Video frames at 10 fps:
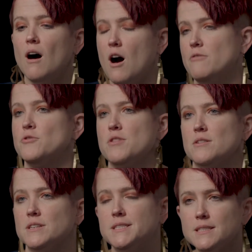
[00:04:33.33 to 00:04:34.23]
offer
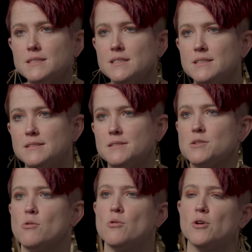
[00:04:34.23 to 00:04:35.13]
their assistance
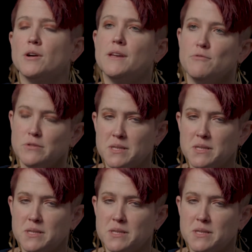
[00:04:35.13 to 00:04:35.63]
or give you